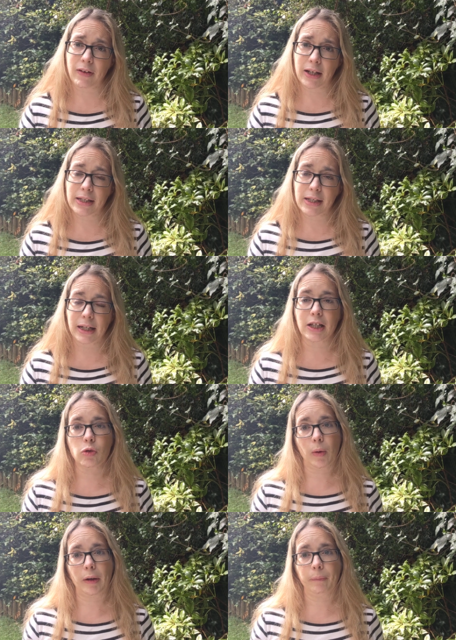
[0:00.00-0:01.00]
of editing
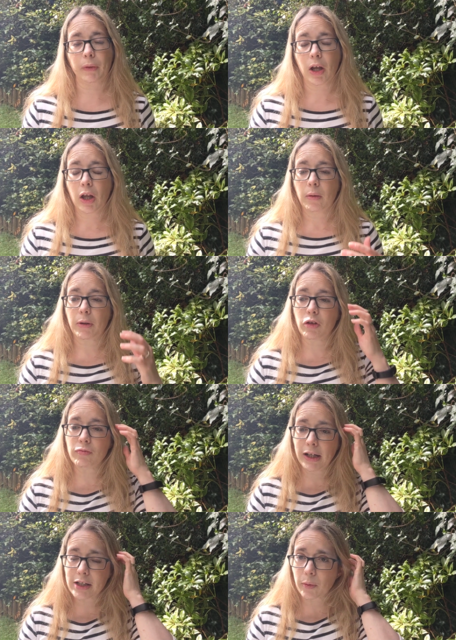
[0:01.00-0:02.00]
as well. But the
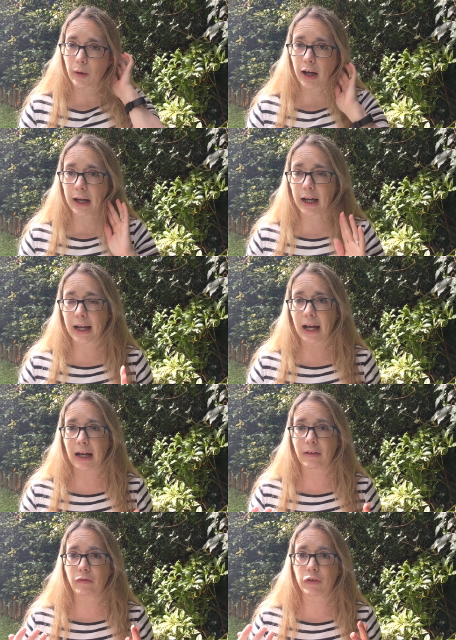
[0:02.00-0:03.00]
reason why I
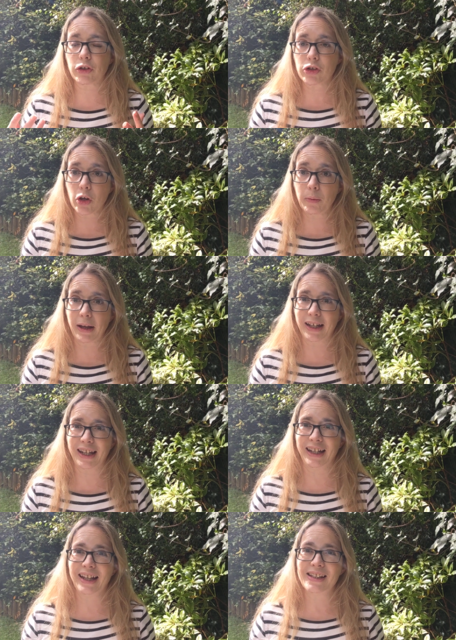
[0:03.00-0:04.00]
have so
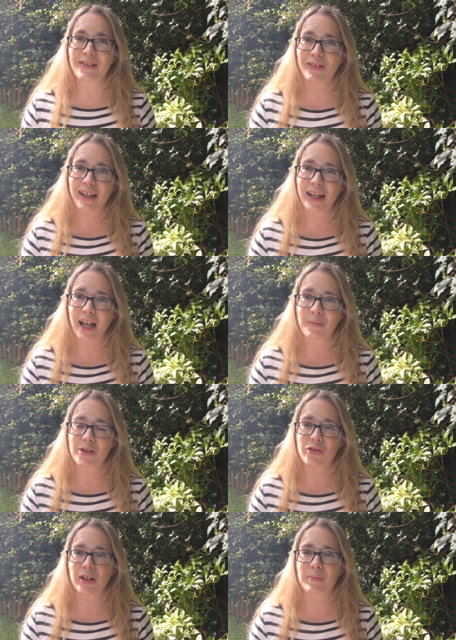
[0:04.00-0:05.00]
many different income
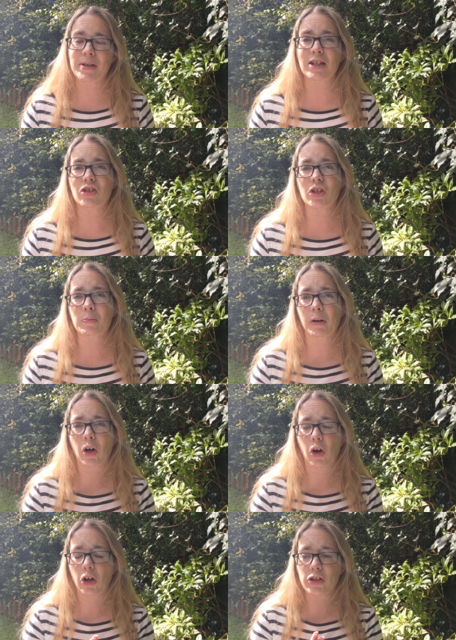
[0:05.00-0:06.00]
streams is just
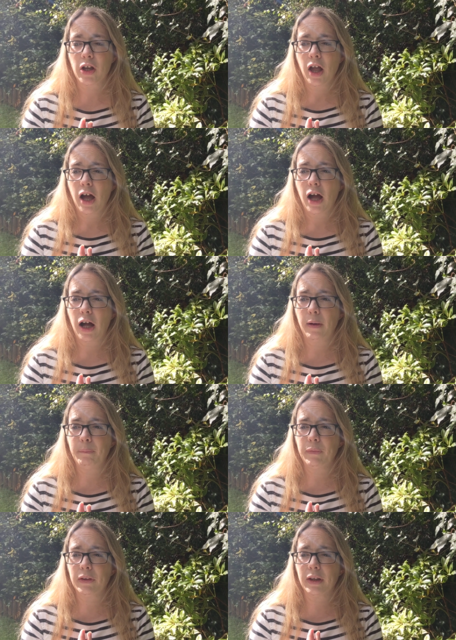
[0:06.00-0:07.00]
because
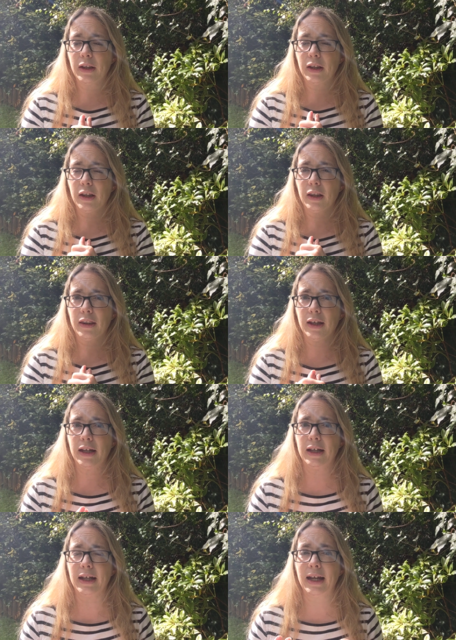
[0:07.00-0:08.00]
um,
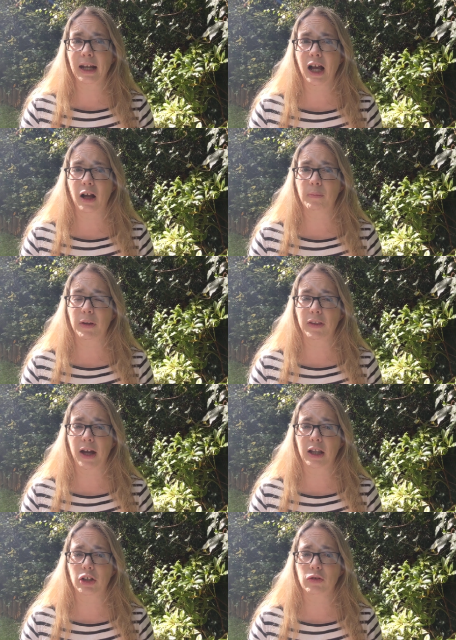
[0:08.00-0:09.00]
the income
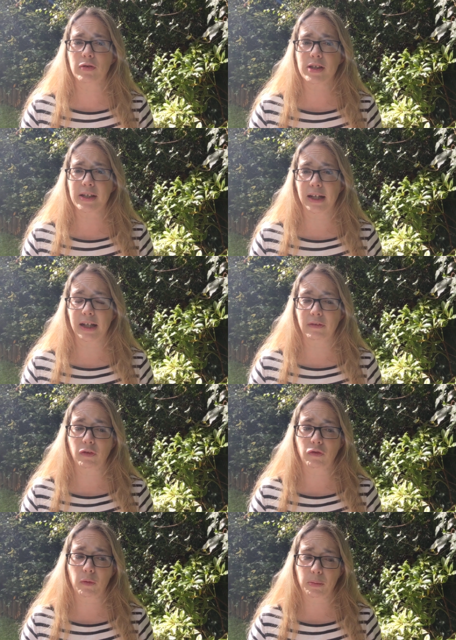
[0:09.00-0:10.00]
that you
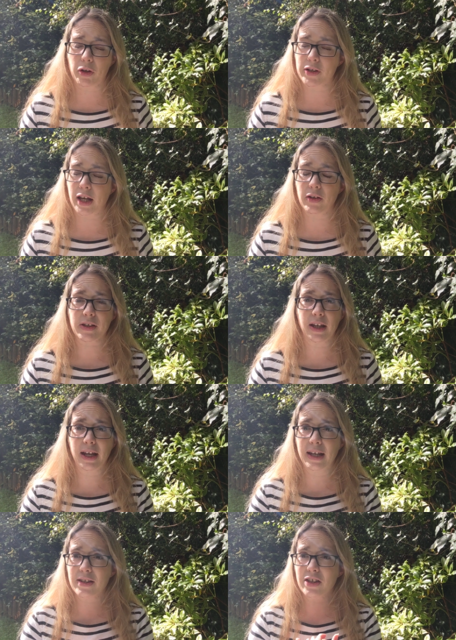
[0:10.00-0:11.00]
receive from book sales
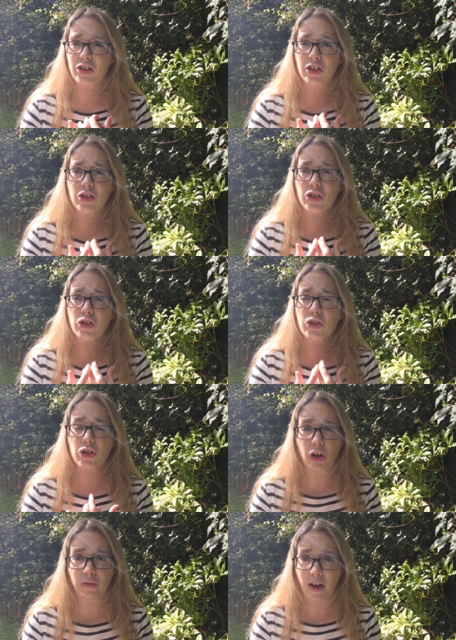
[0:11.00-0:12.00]
is just
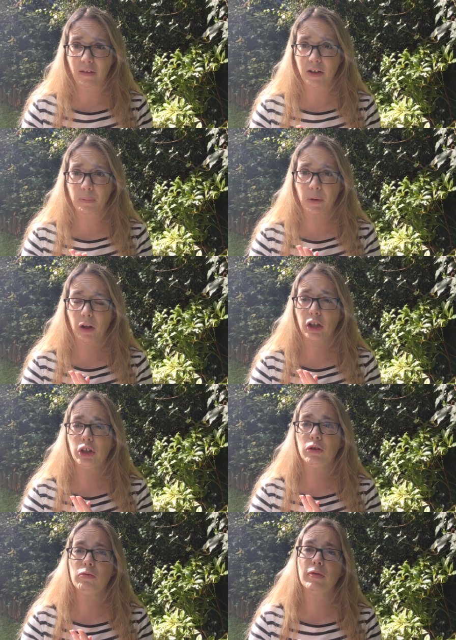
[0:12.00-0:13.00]
so variable.
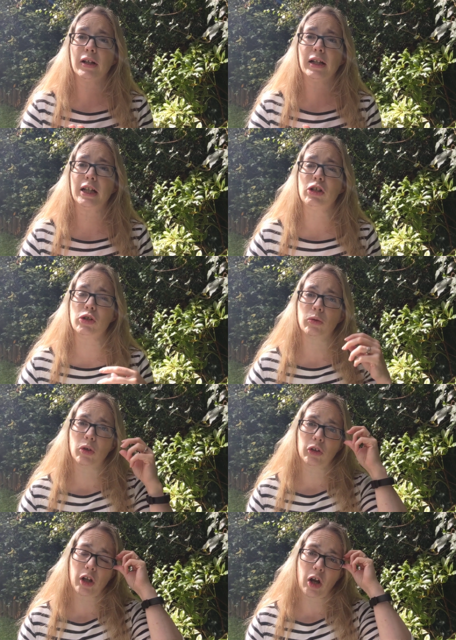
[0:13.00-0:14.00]
You really do
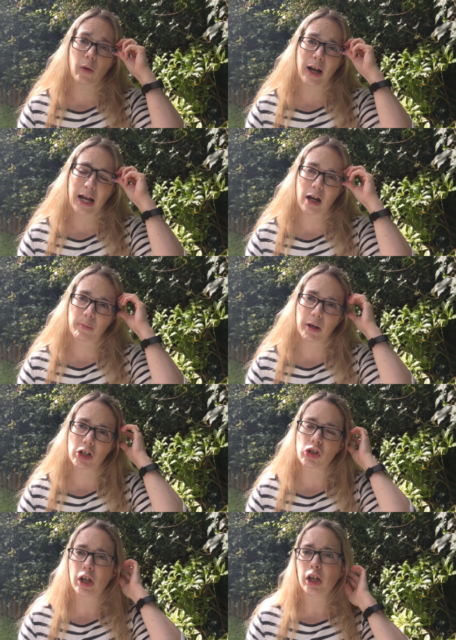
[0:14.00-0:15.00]
not know how much